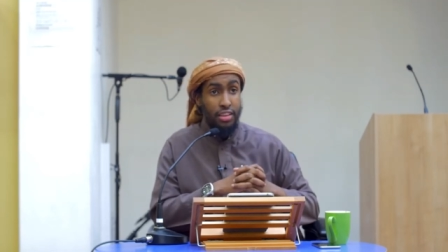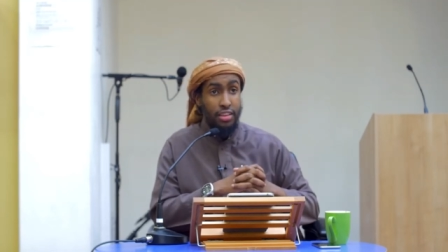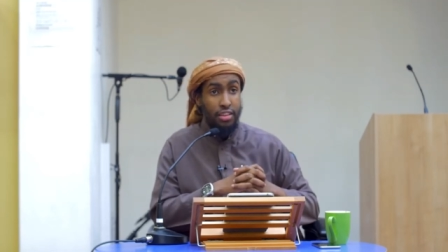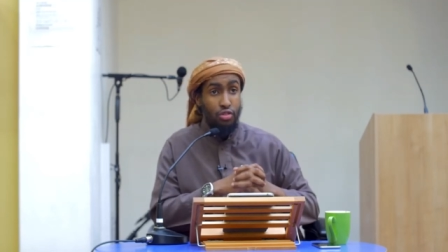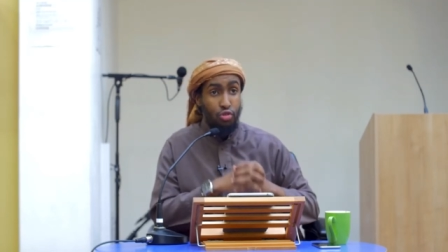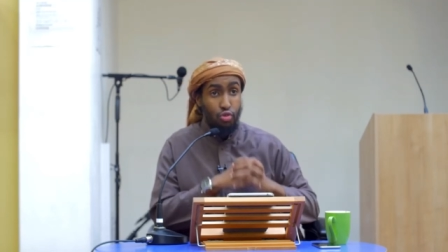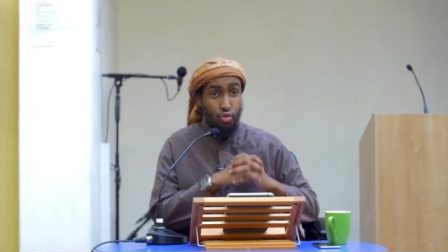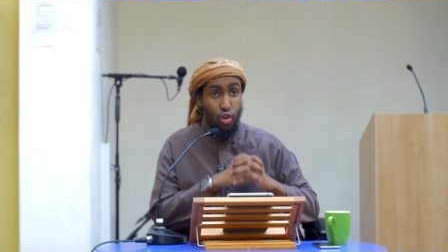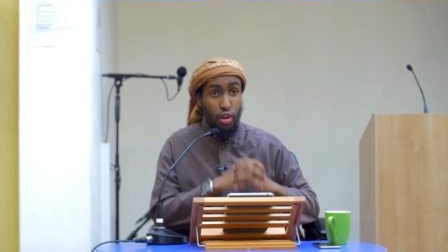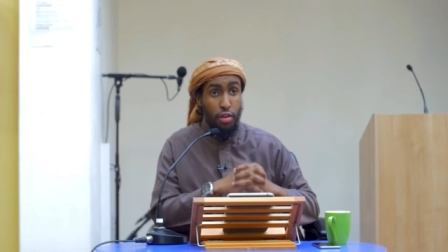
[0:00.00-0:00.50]

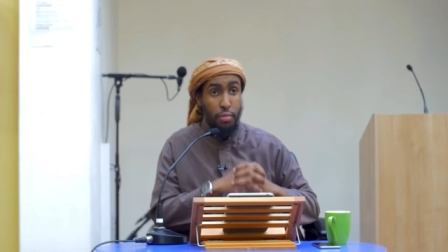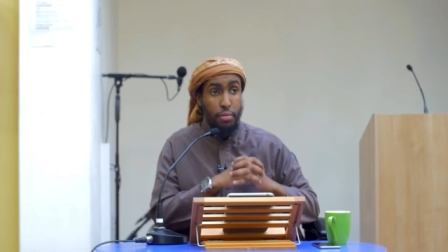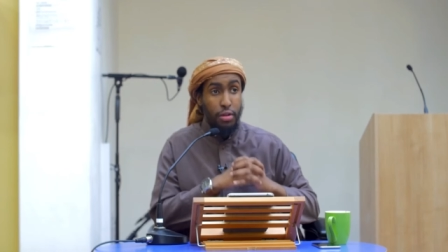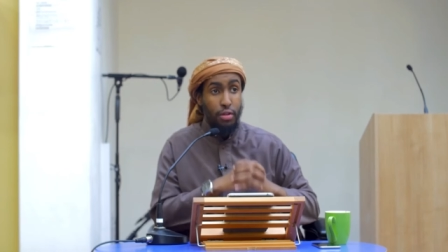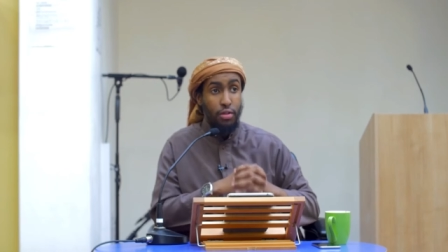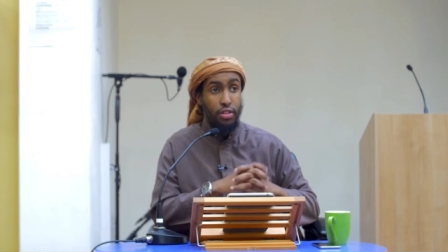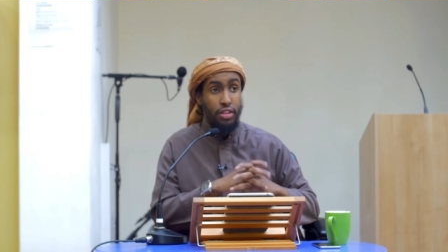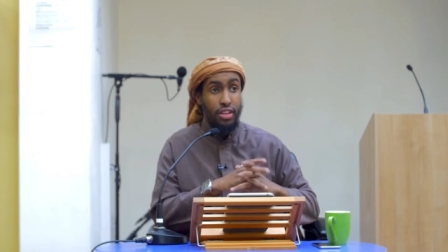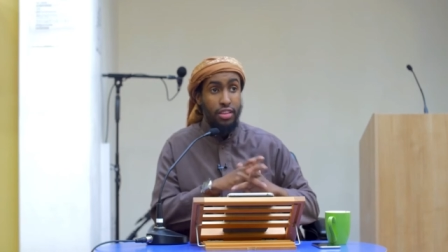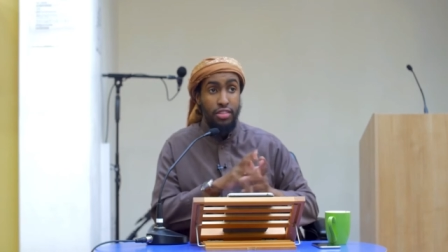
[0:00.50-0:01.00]
strong
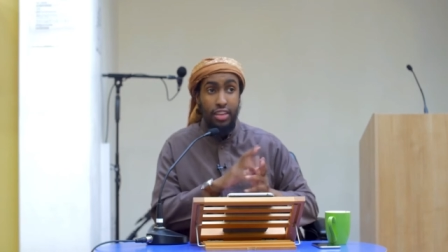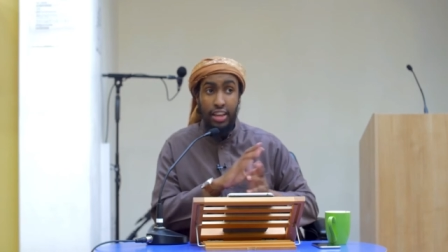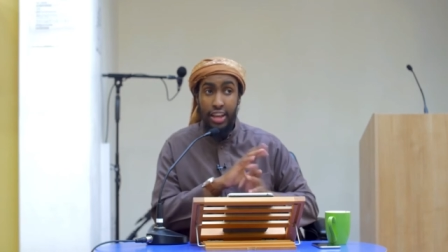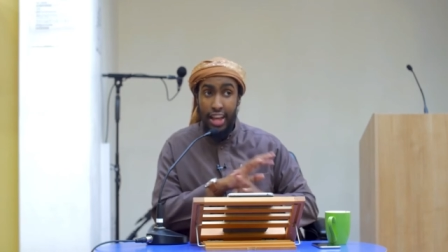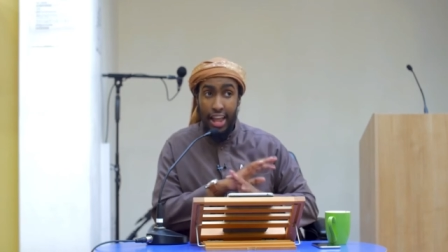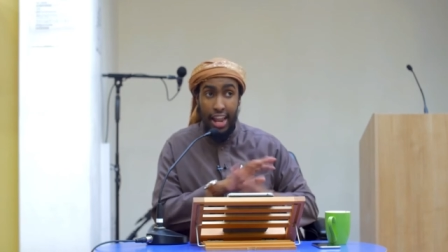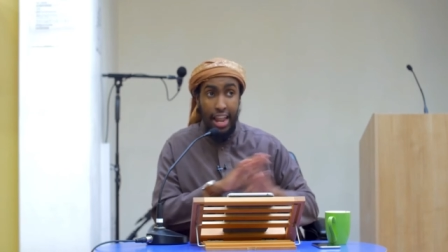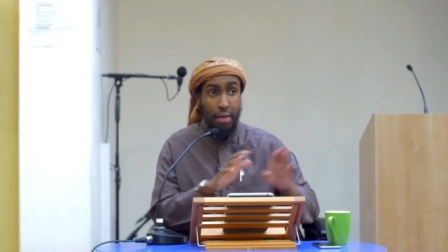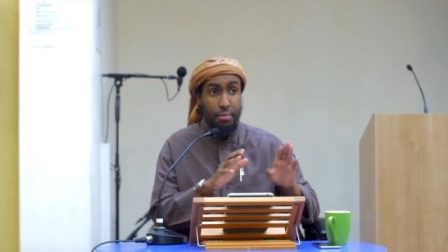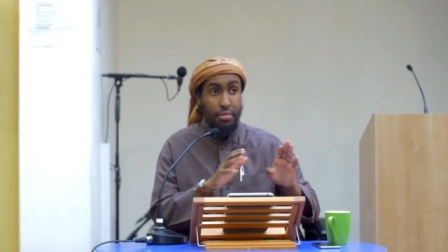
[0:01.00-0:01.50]
buildings, it
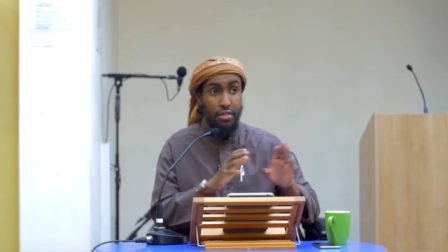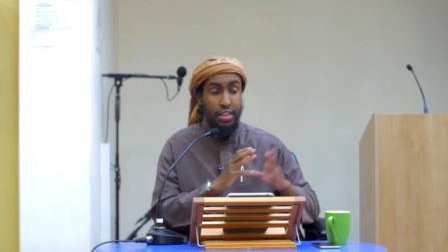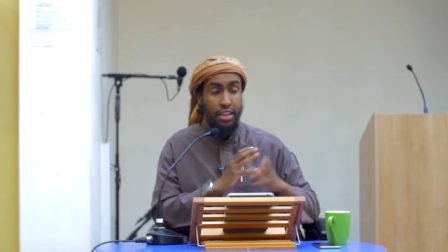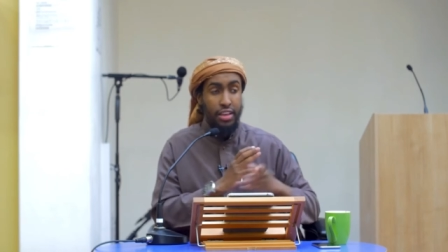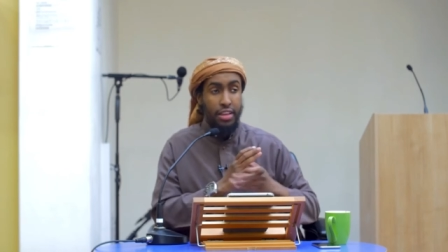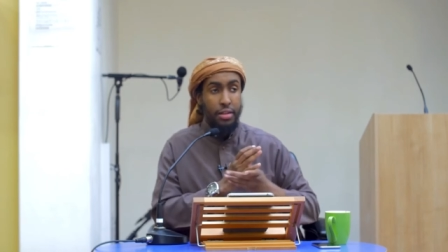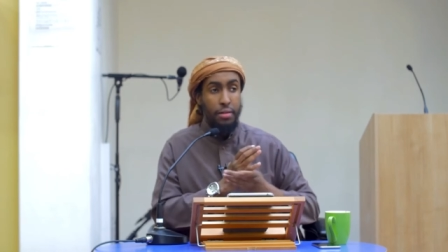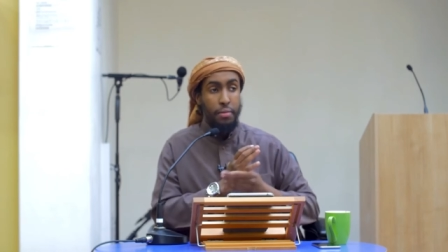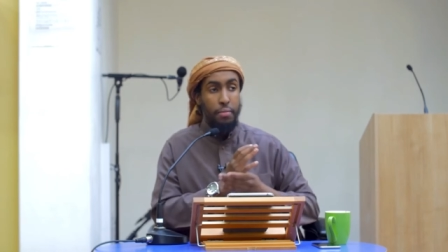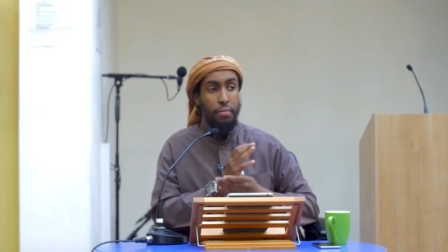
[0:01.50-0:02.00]
collapsed it.
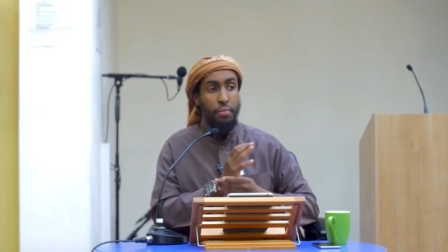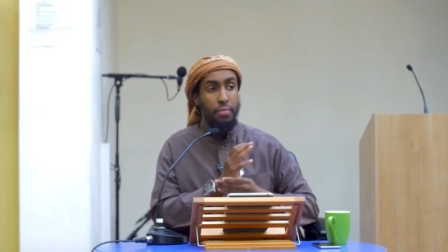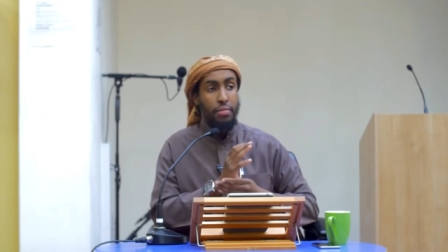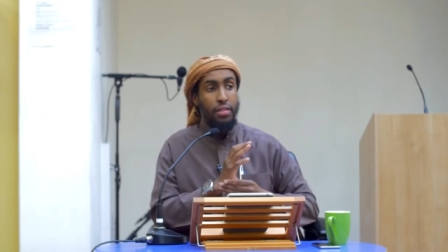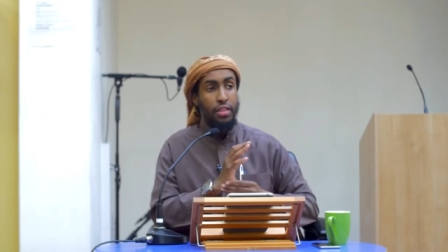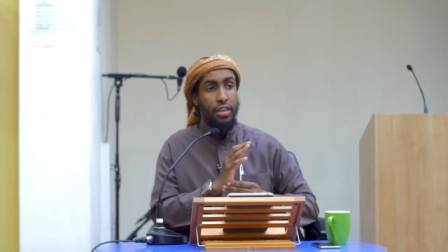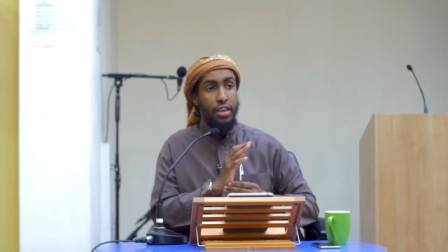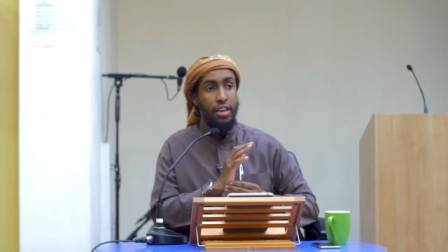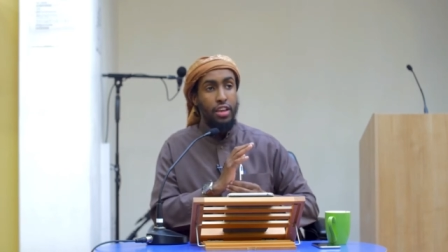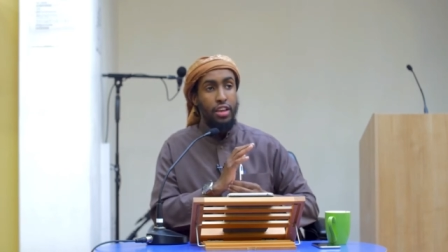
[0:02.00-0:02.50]

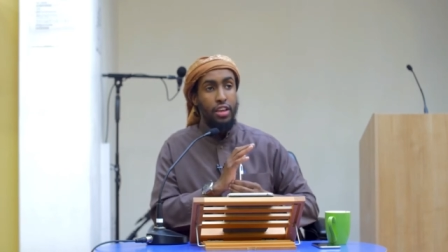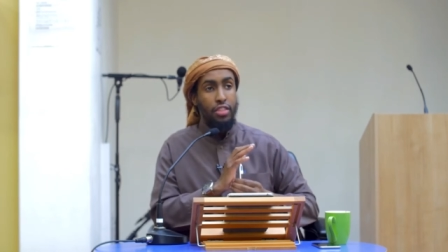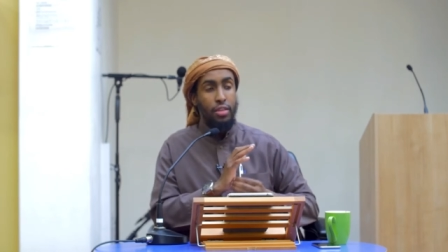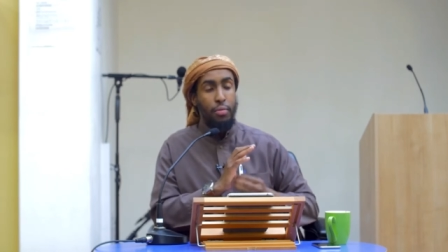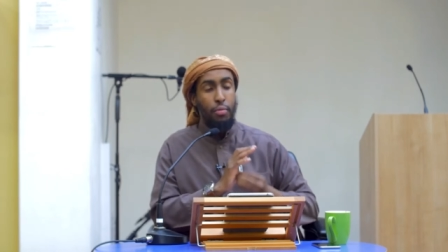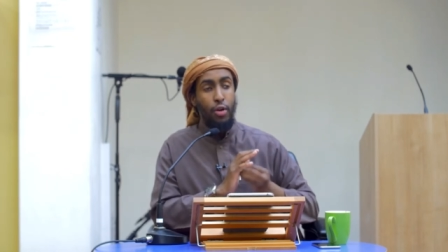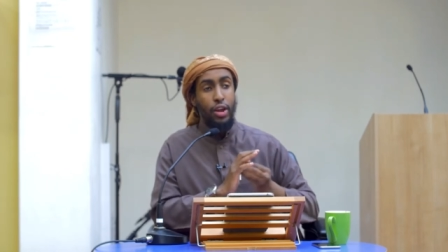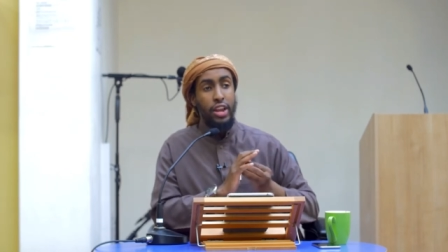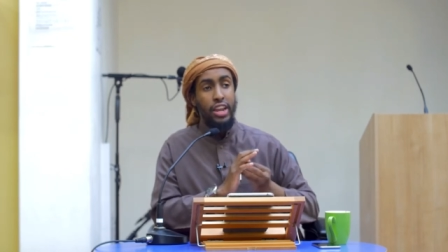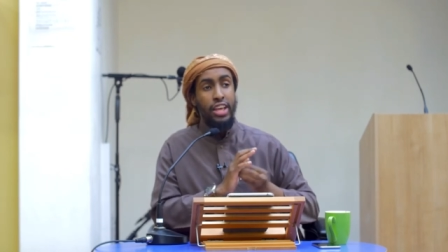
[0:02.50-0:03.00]
The
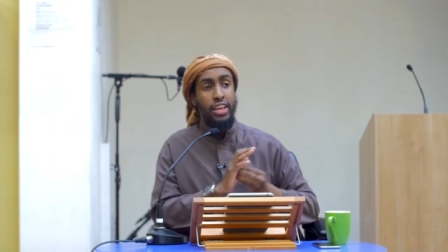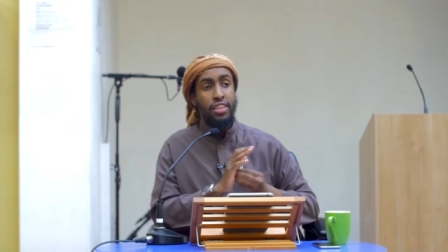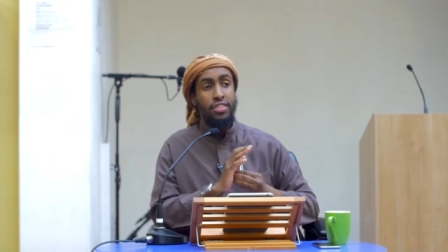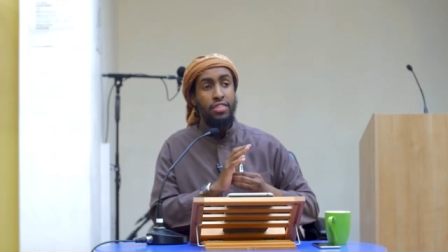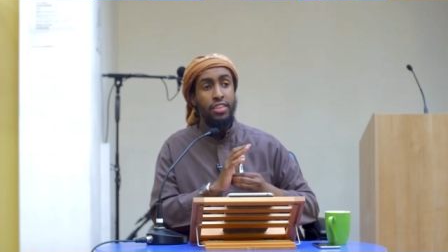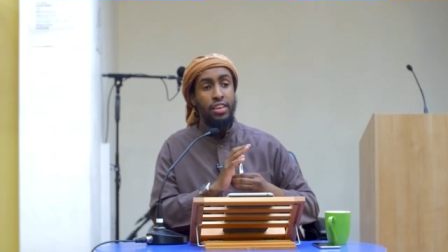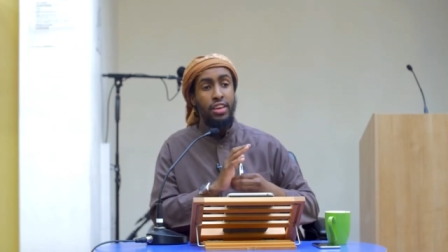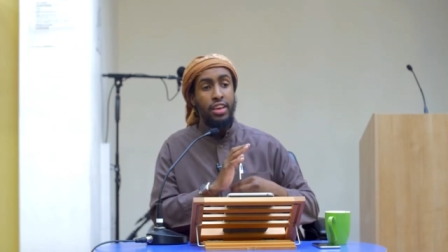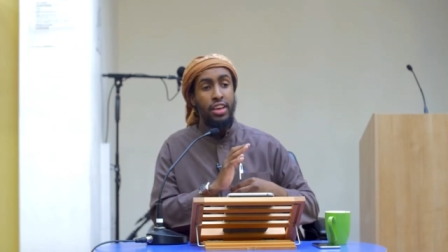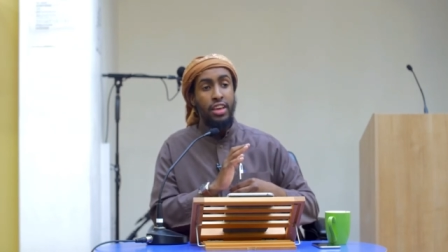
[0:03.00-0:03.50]
point is,